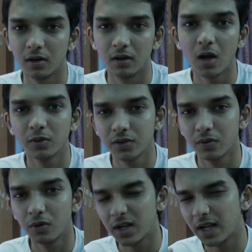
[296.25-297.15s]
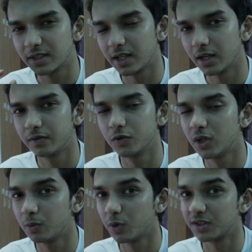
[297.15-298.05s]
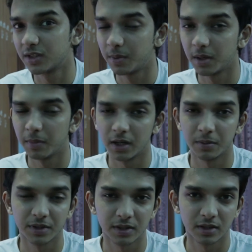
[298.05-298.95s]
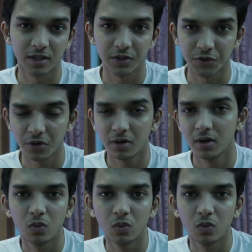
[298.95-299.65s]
Now this phone does have 20.7 megapixel sensor,